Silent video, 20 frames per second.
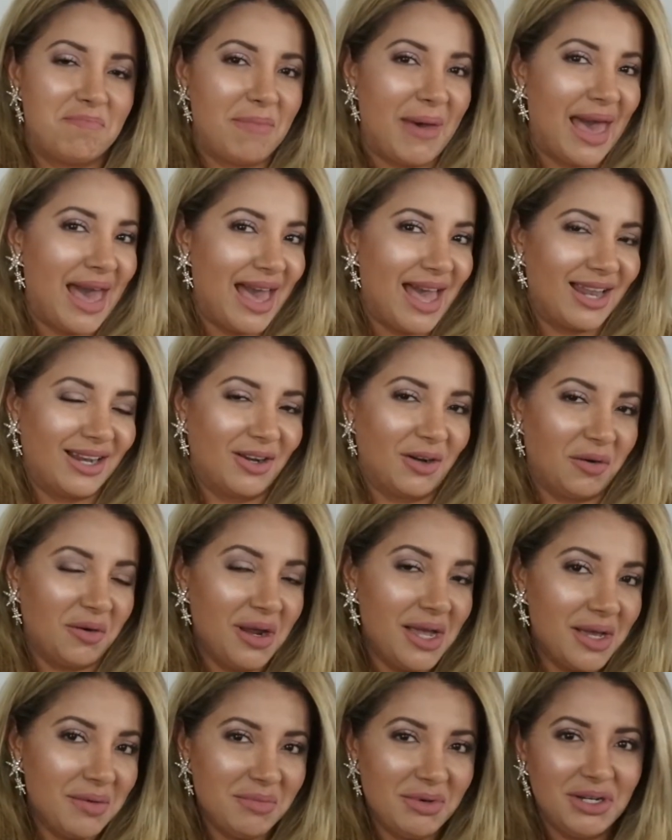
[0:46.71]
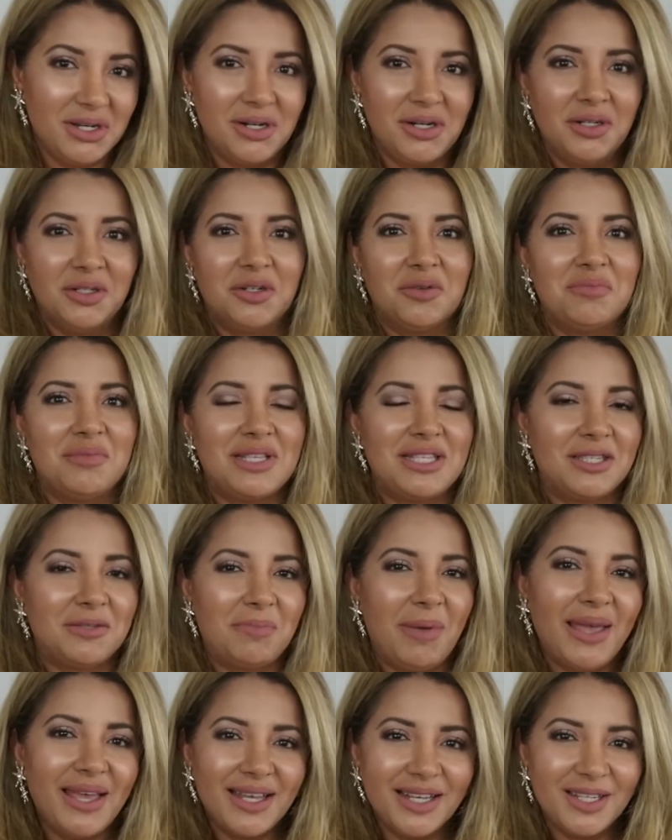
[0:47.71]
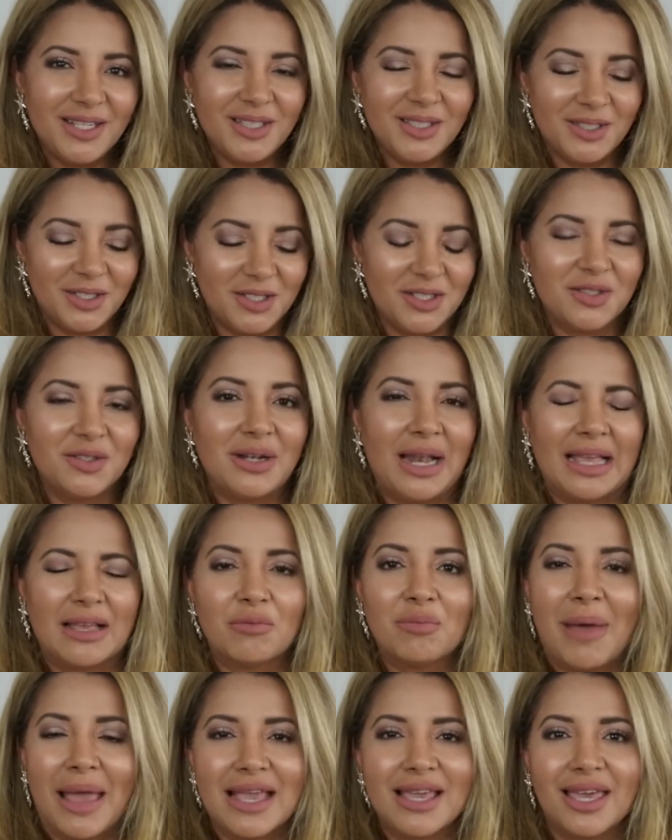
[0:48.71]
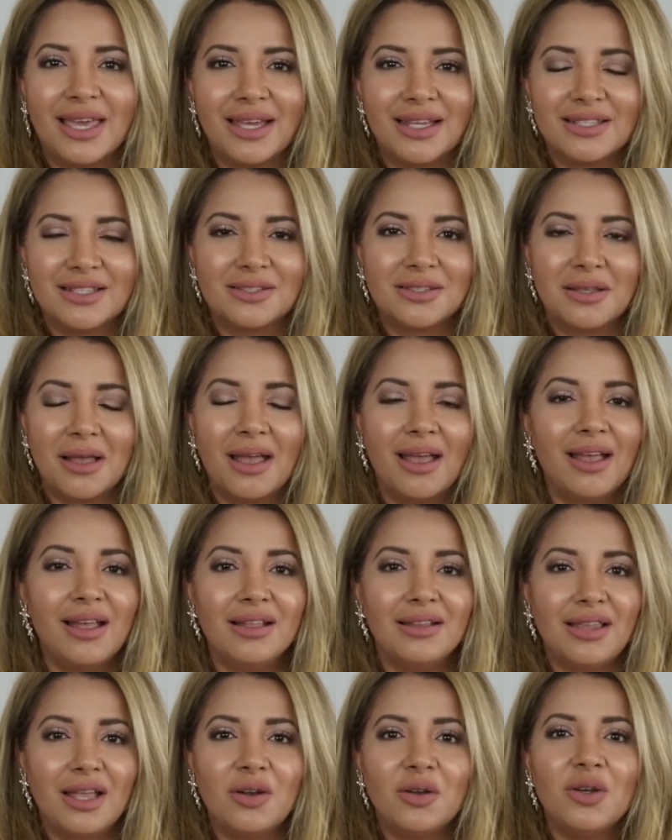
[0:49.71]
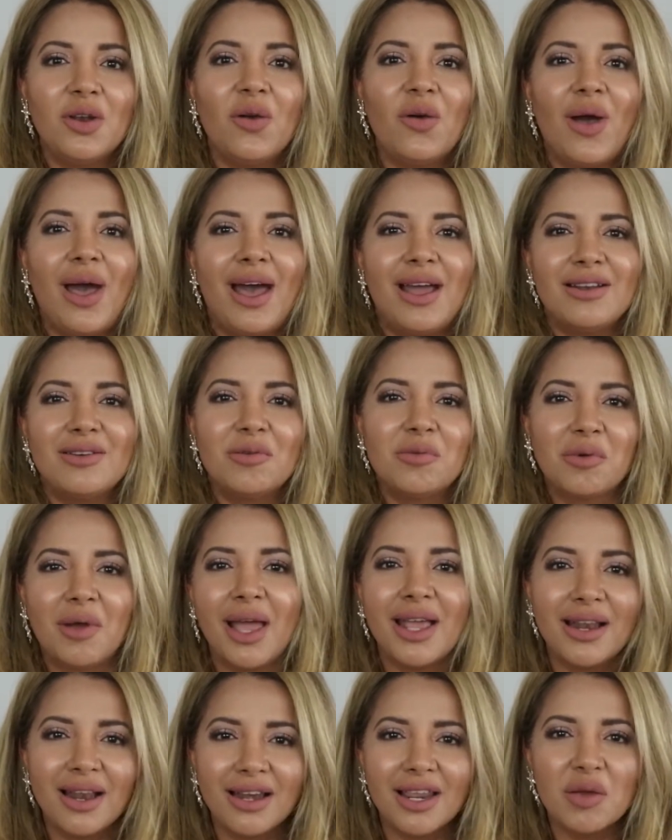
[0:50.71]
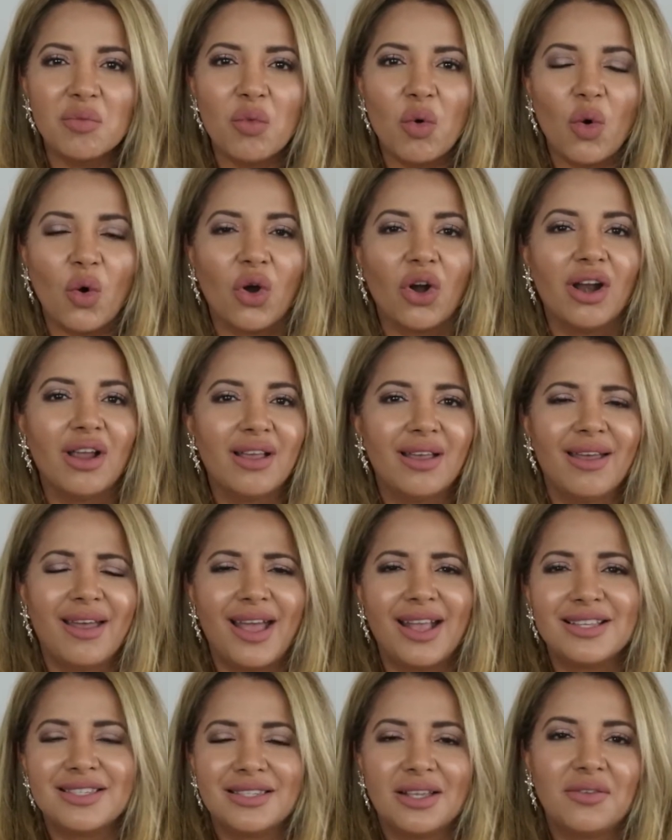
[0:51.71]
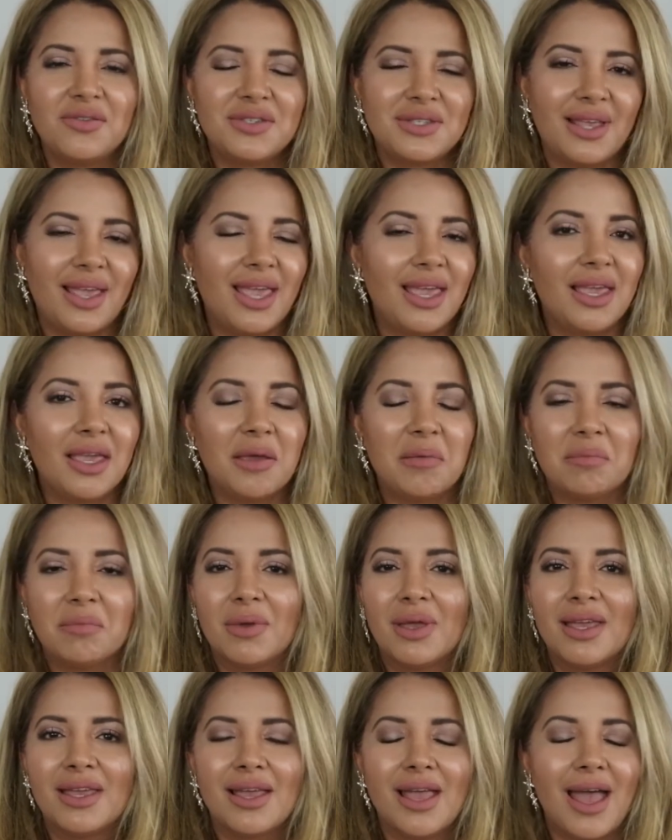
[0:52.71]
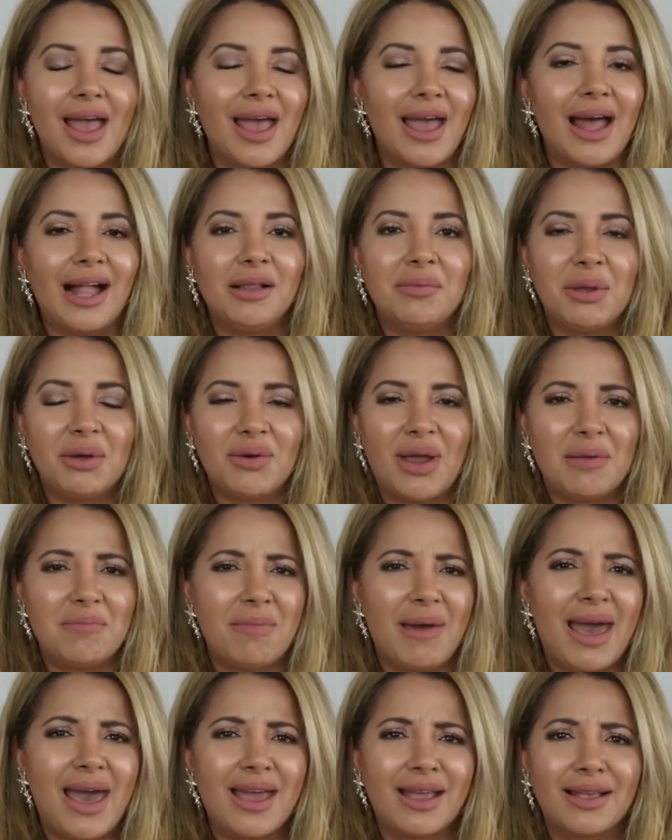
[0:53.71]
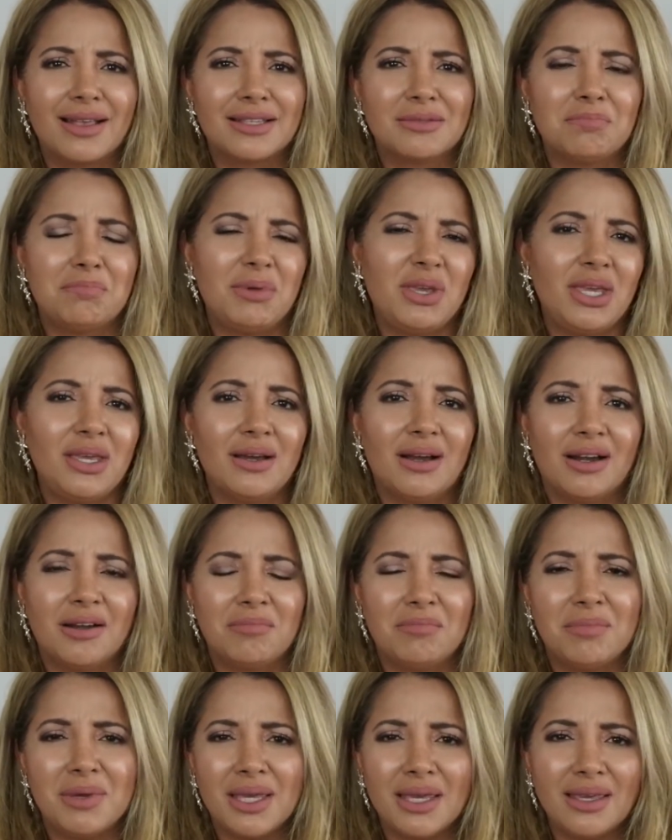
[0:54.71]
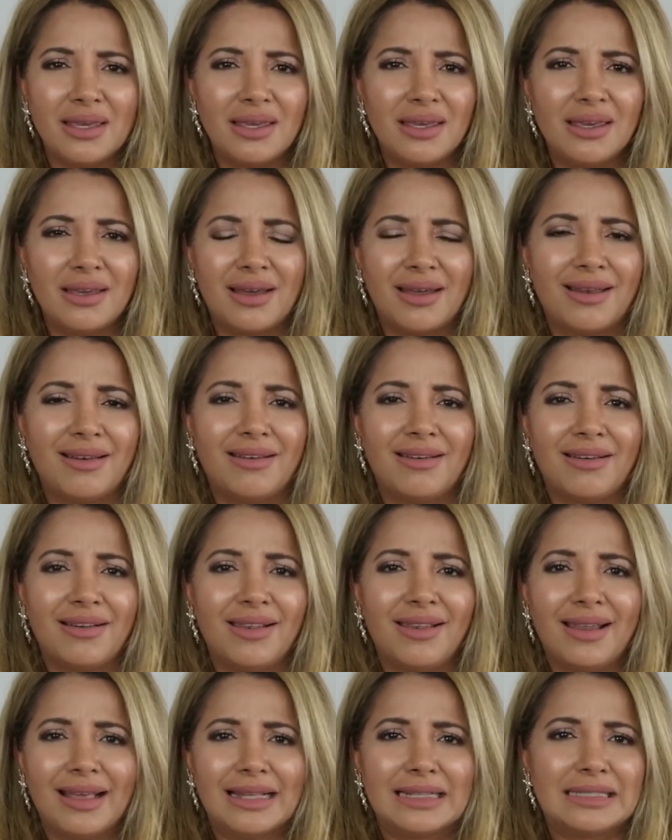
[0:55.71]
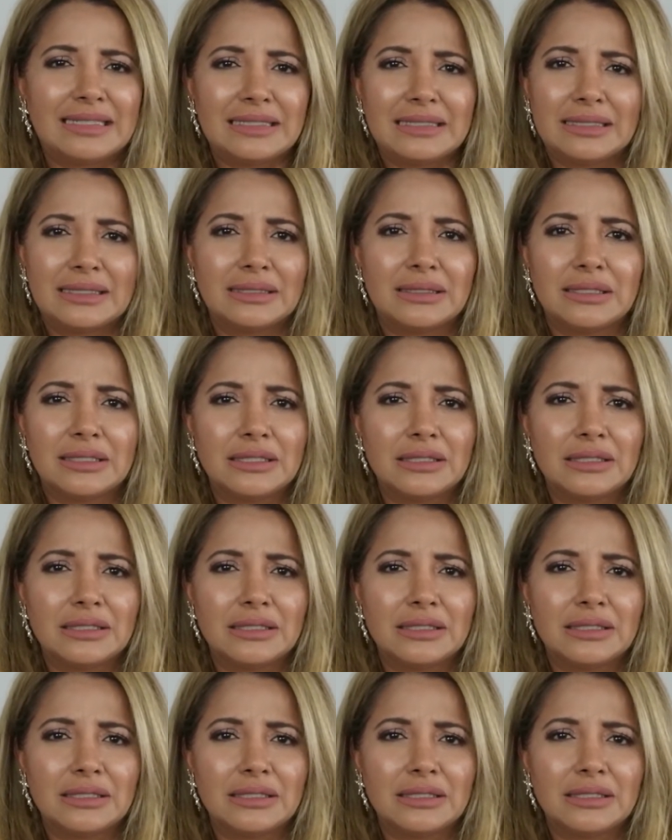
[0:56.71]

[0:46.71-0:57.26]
bad grammar or misspellers like my kids they don't know how to write anymore instead of saying I'll be right back is BRB and like this